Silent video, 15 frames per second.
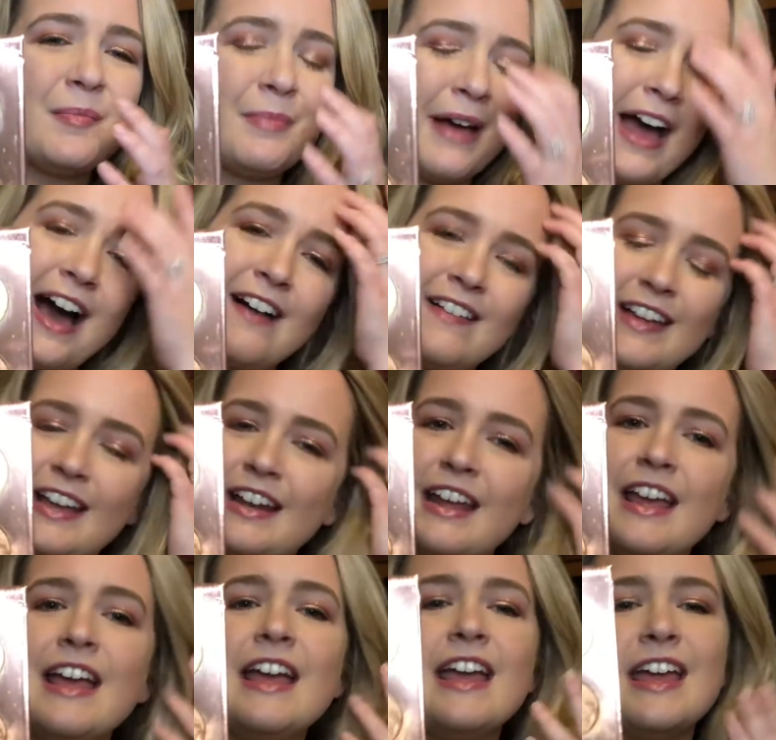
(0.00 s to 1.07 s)
palette.
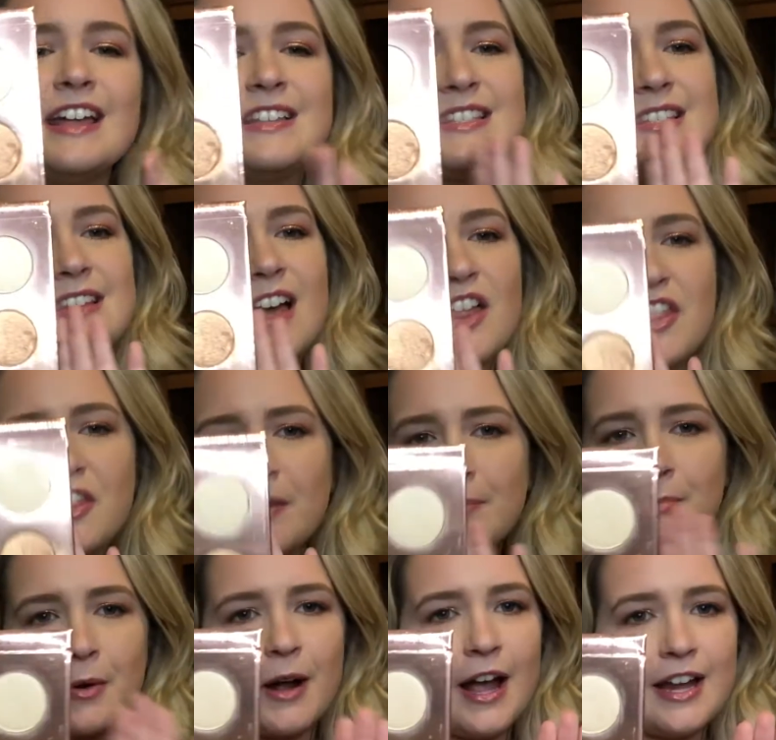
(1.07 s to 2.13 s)
It's nothing
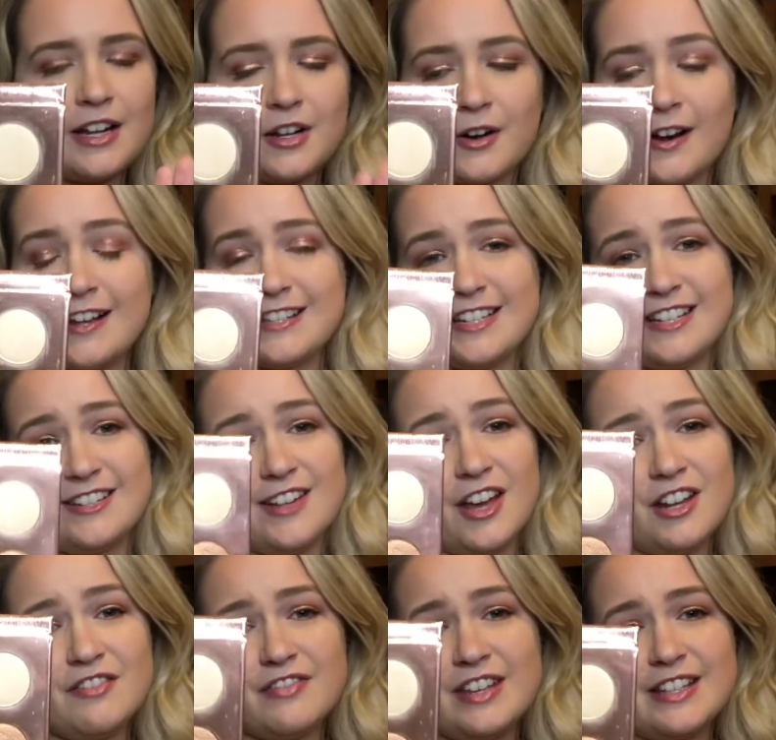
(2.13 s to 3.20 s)
bright and crazy. None
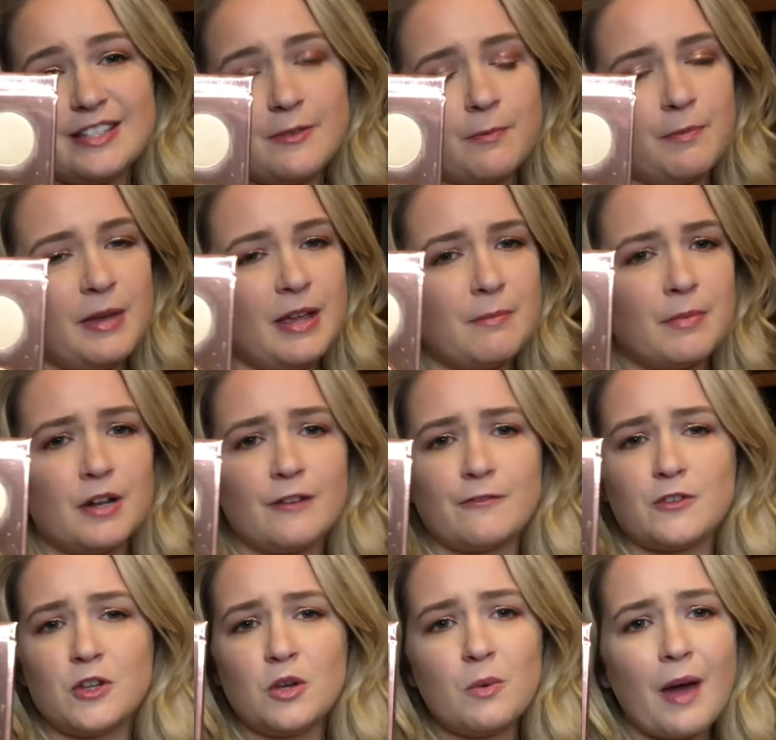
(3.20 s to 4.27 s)
of these have been, but if
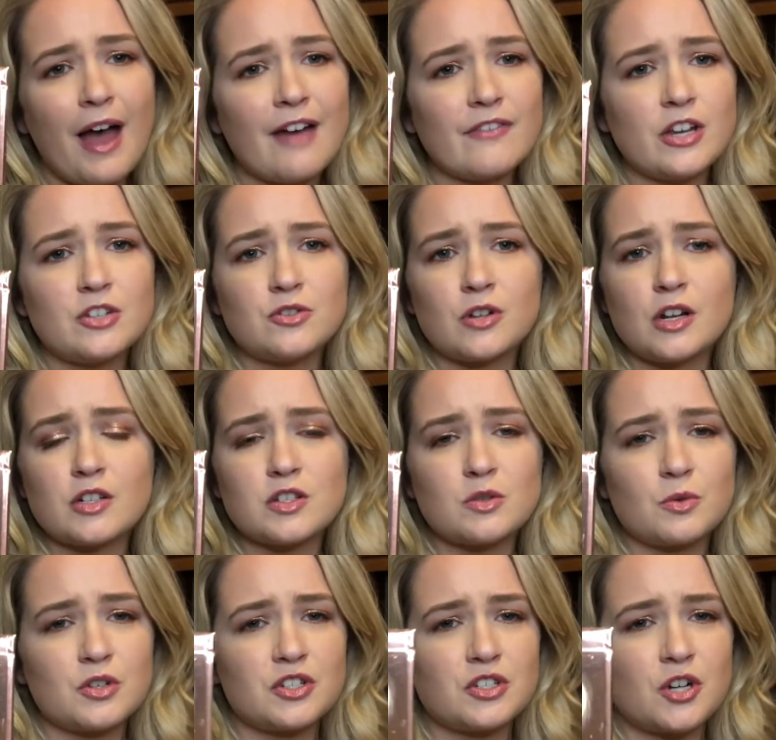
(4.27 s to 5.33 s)
you have a
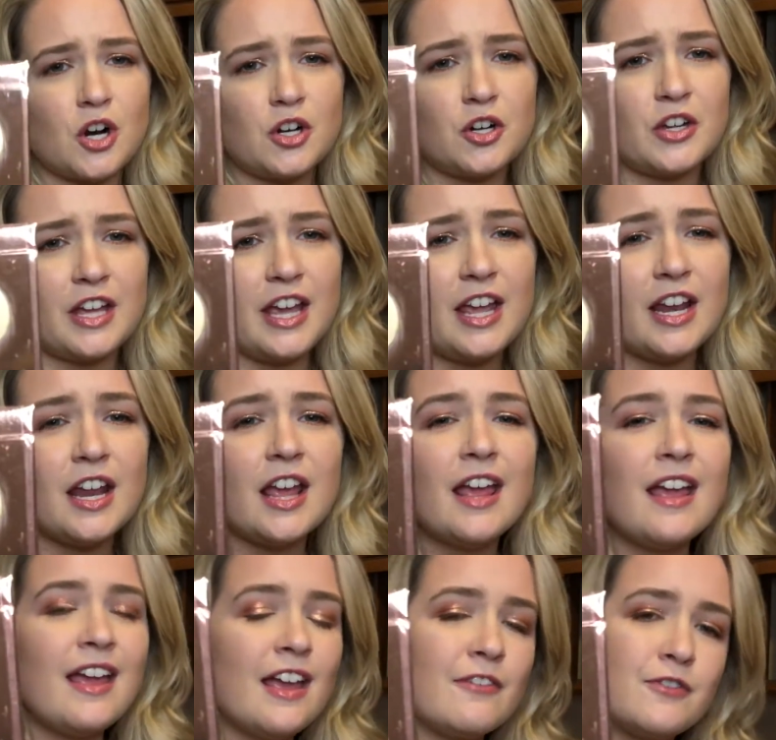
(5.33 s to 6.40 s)
drugstore starter kit,
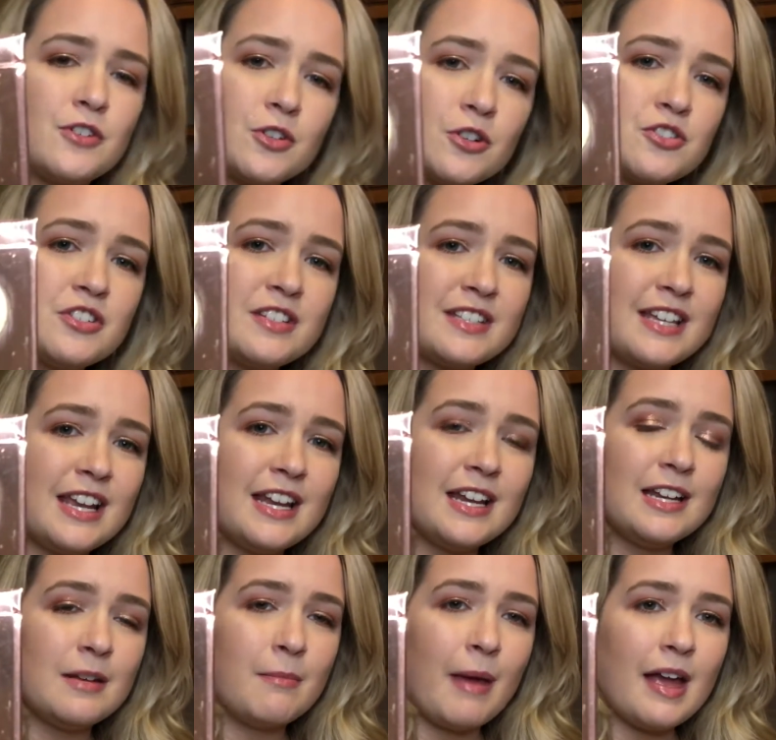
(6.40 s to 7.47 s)
if you're just getting
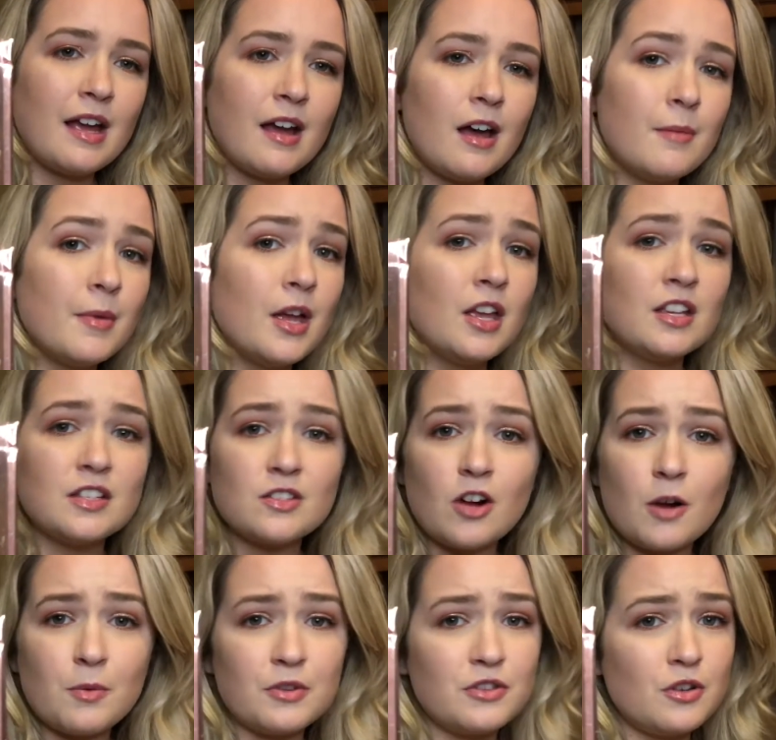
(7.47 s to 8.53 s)
into makeup, start
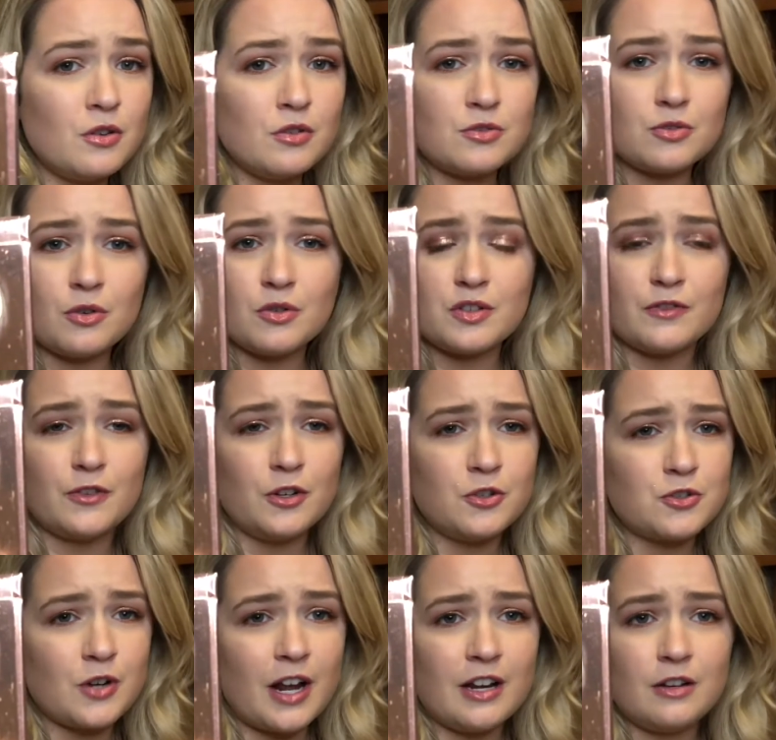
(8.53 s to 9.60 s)
with neutrals. If you're
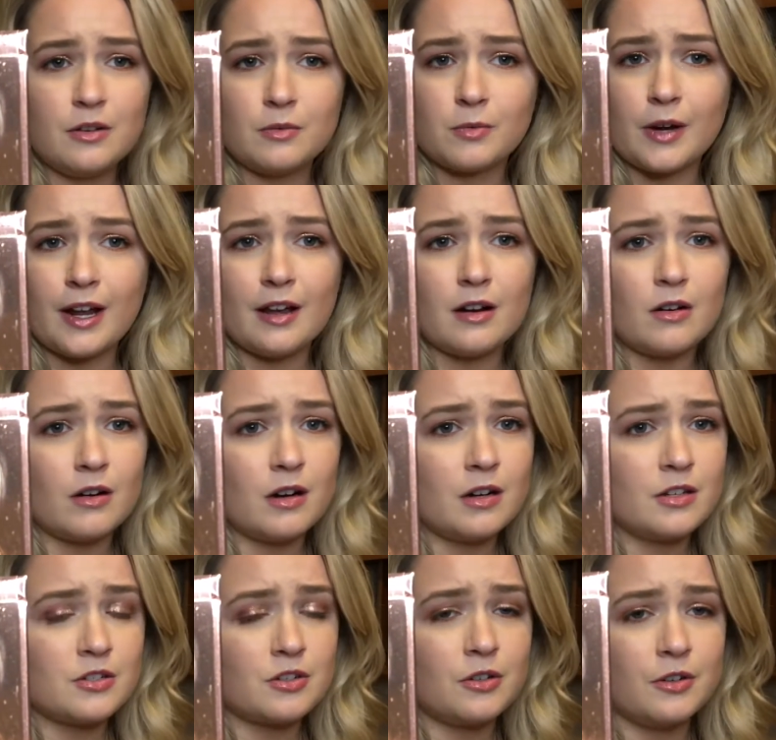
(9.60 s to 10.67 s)
trying to do red,
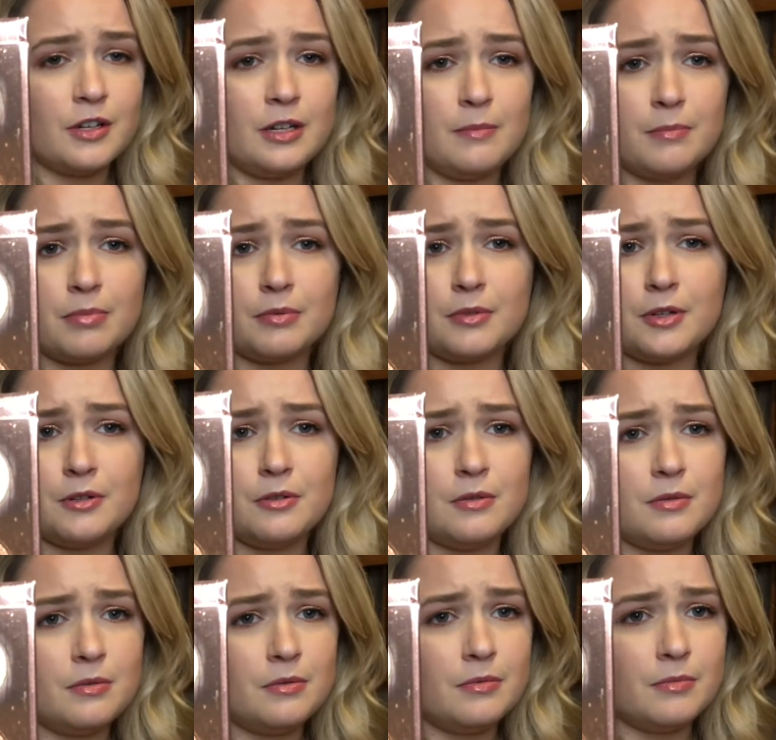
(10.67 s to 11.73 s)
orange, green,
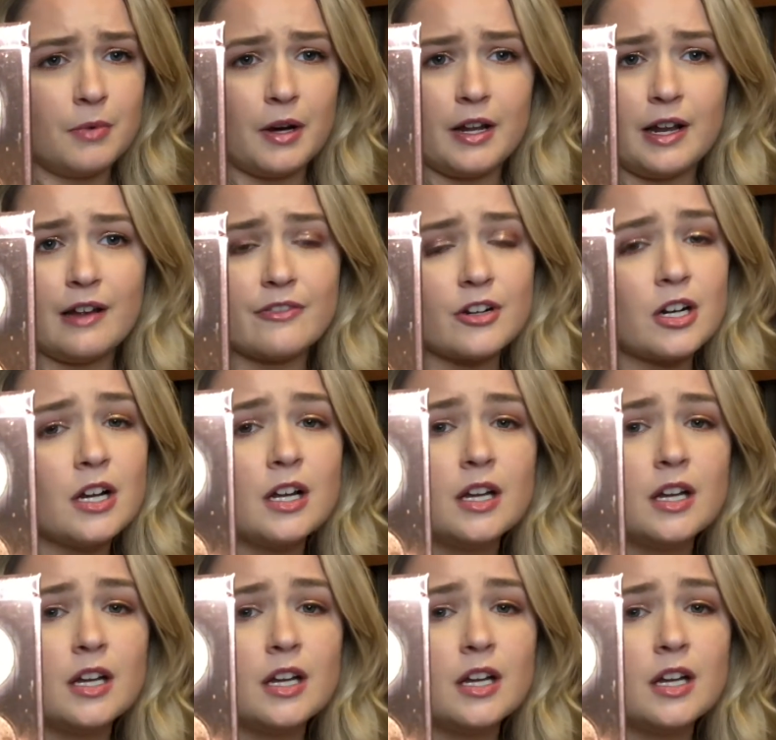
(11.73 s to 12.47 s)
blue, whatever,